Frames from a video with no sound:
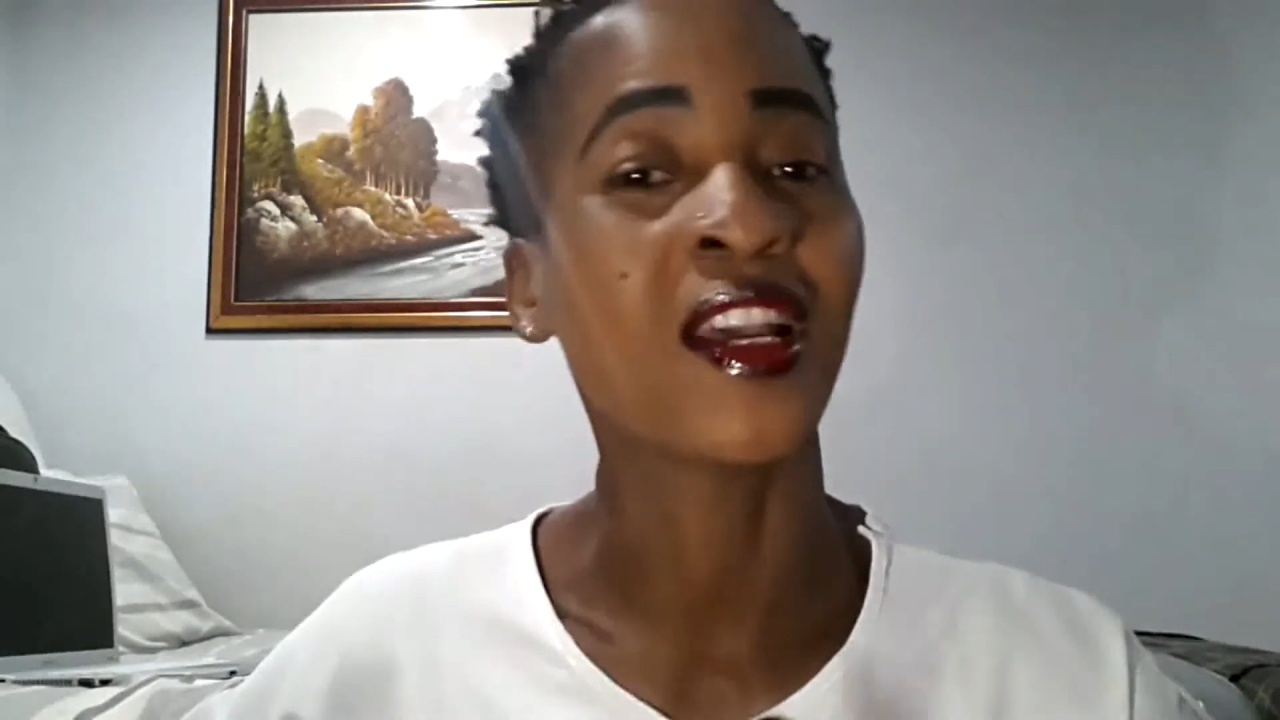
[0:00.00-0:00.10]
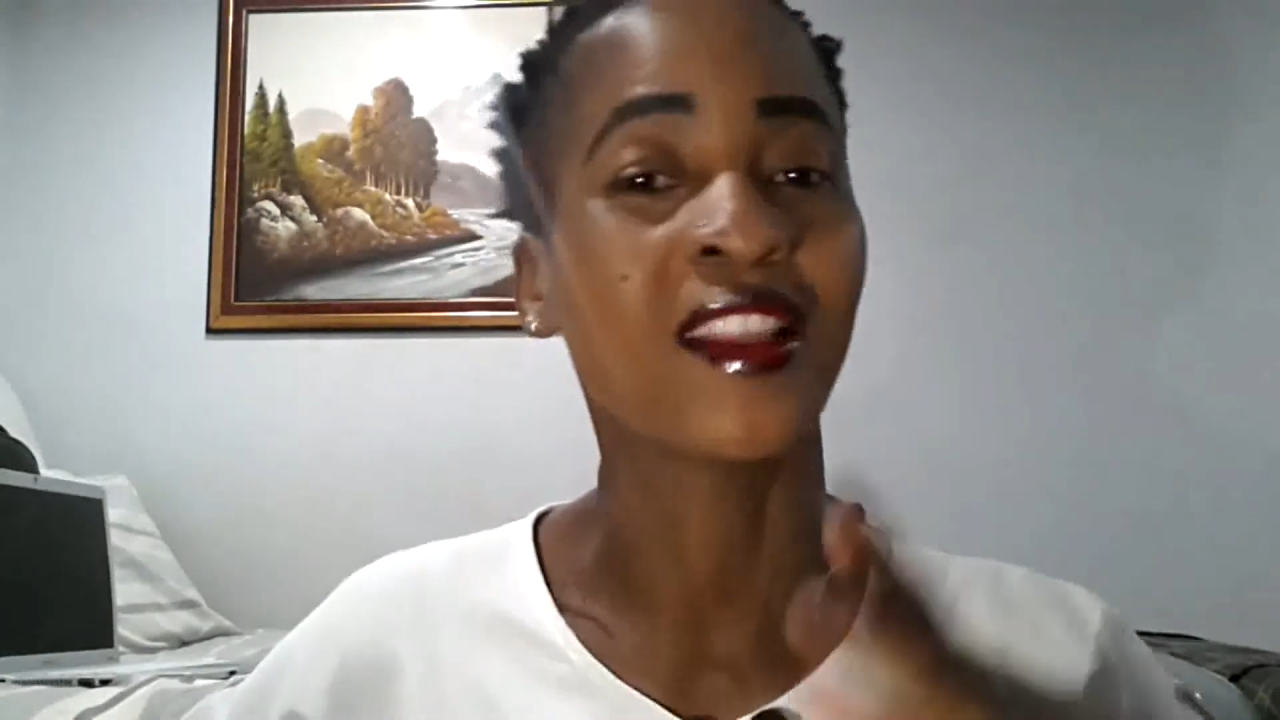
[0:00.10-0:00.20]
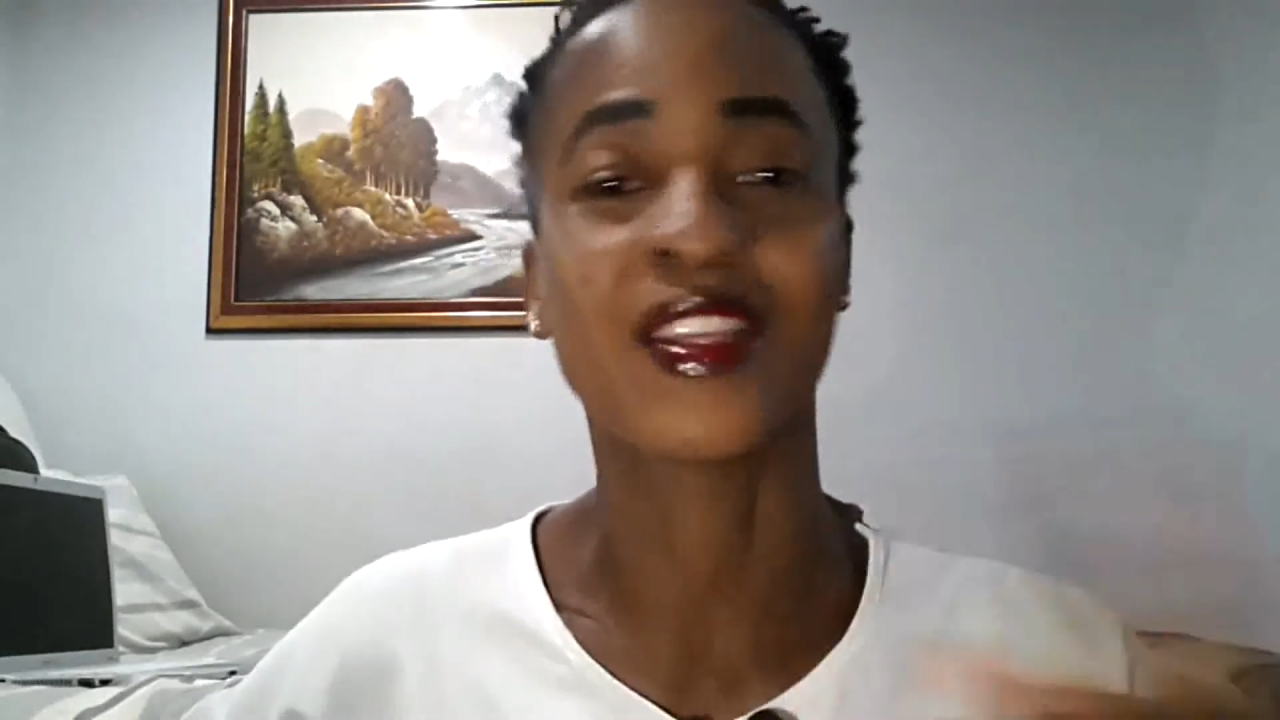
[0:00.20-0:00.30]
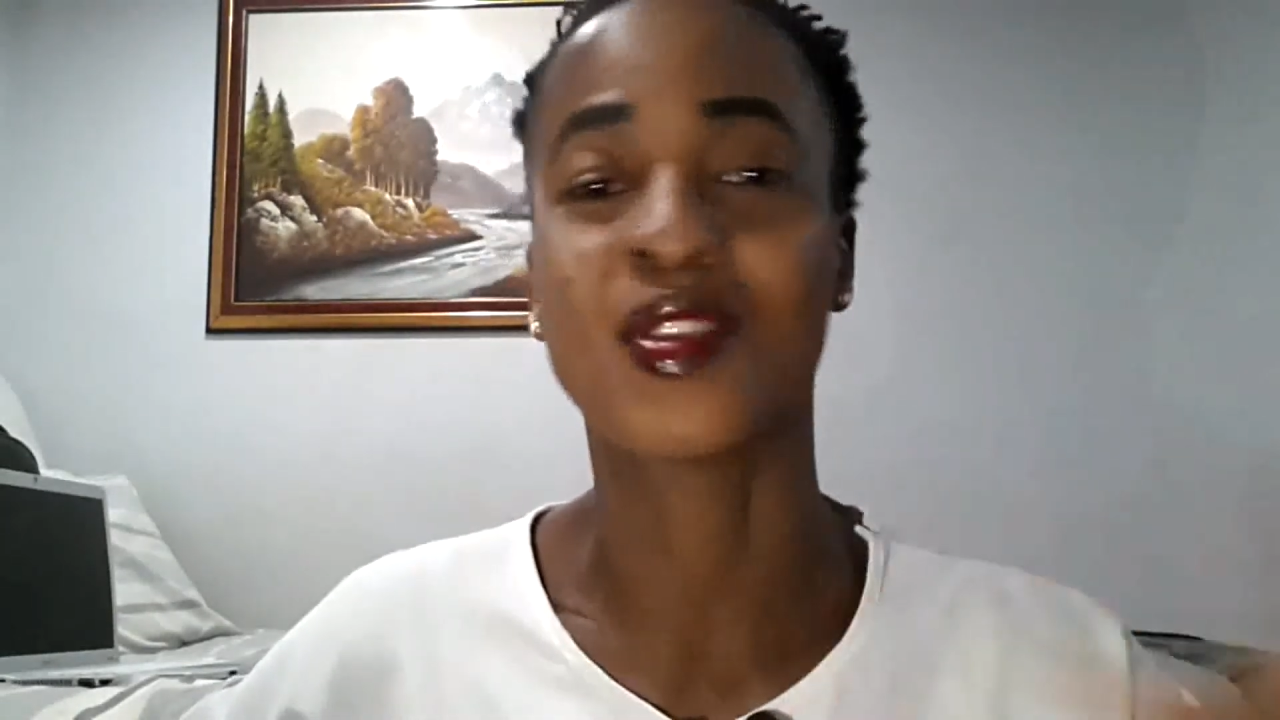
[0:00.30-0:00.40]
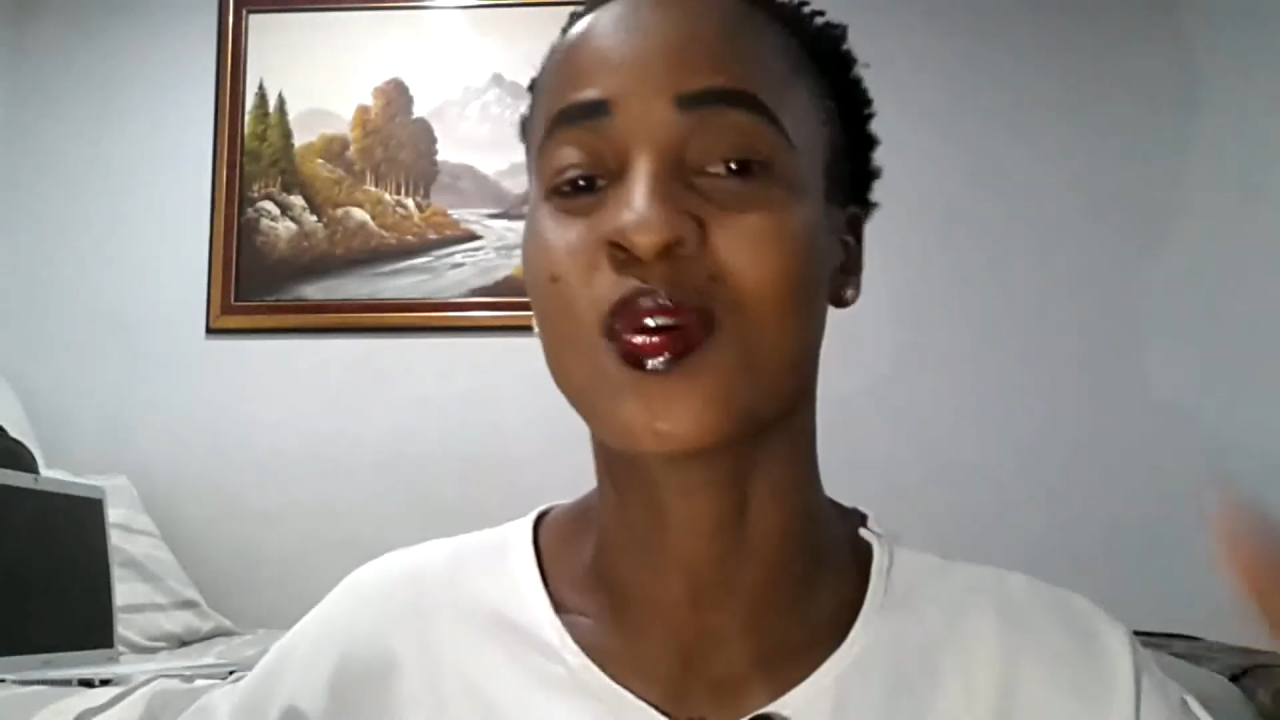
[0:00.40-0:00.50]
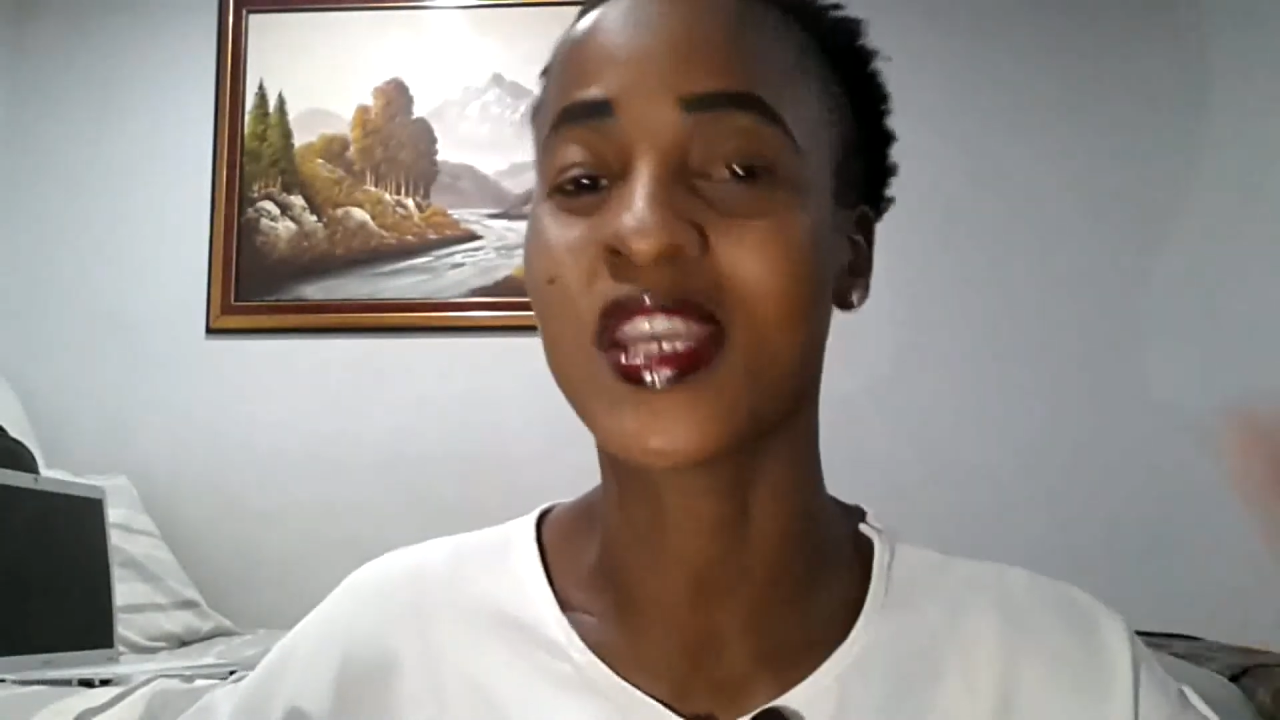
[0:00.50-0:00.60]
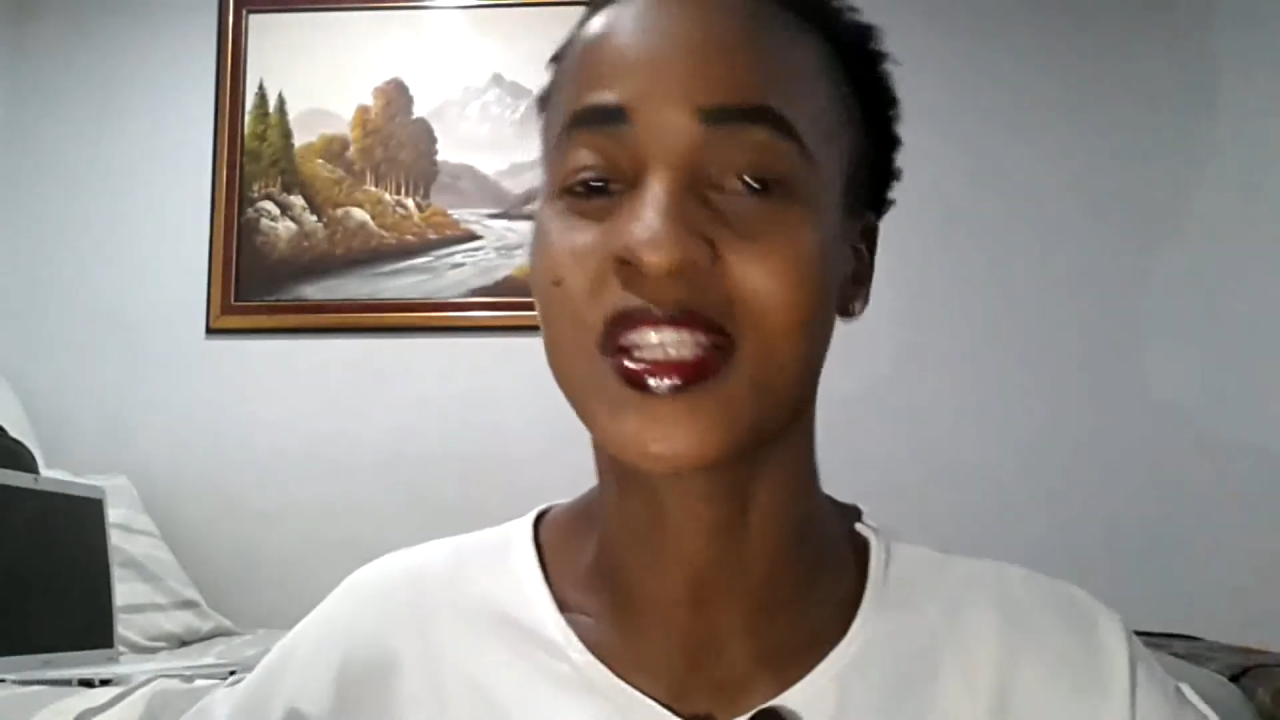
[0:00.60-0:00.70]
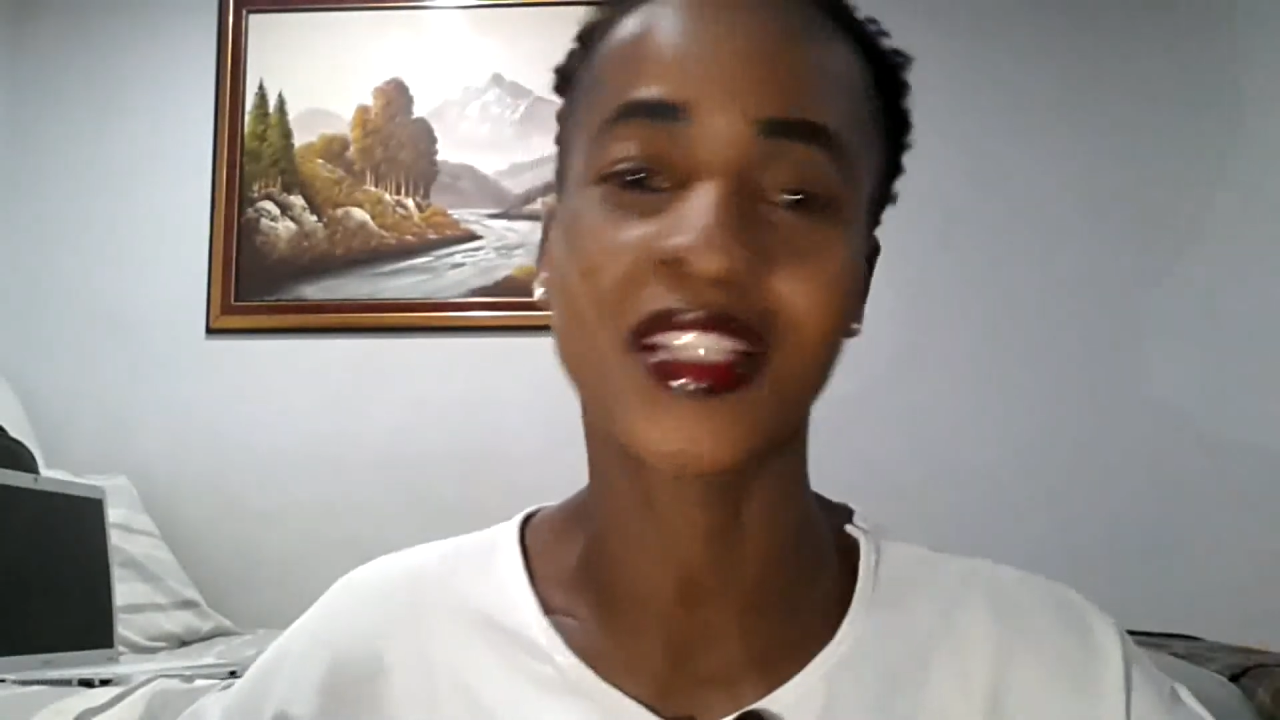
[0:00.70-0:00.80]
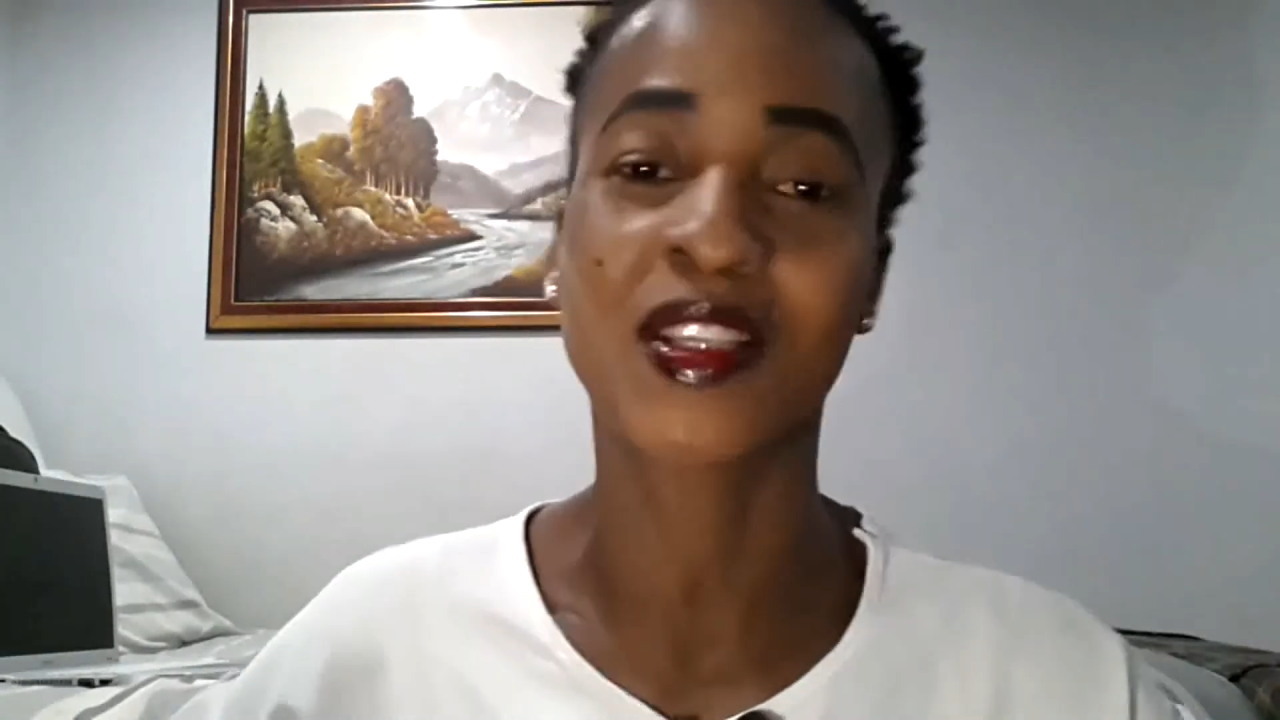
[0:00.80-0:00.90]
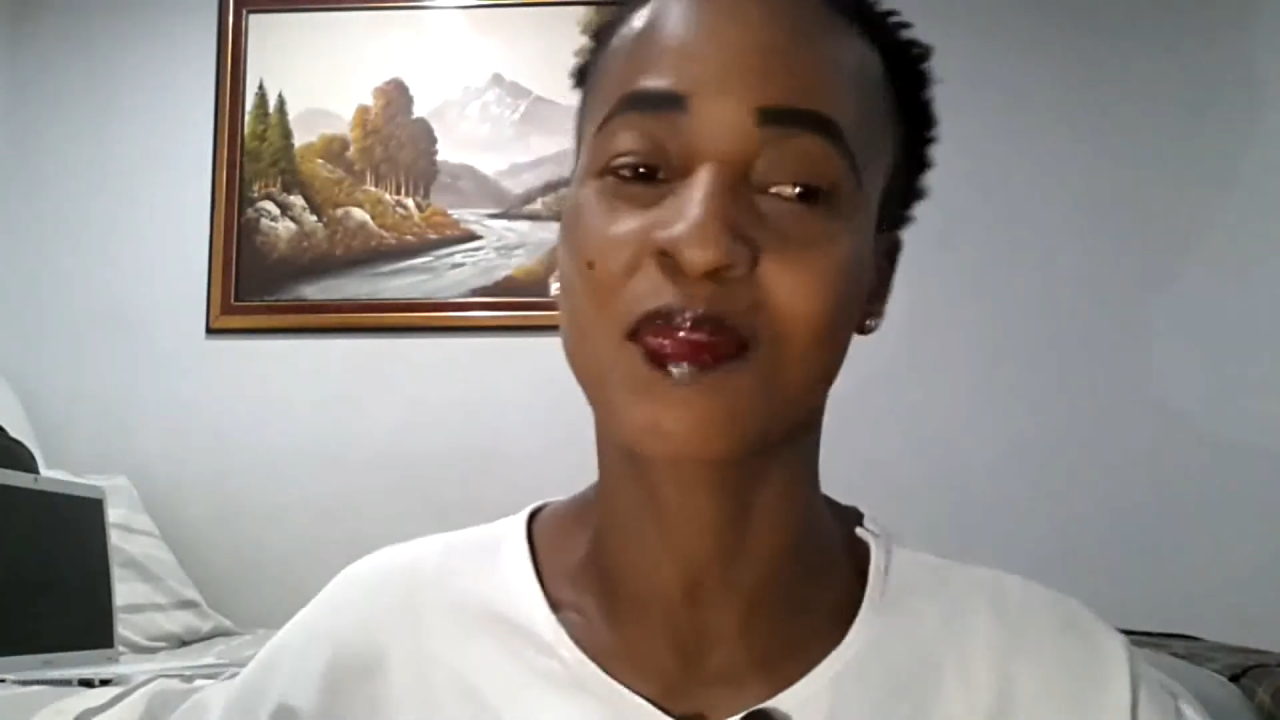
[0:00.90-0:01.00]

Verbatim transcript: there's no editing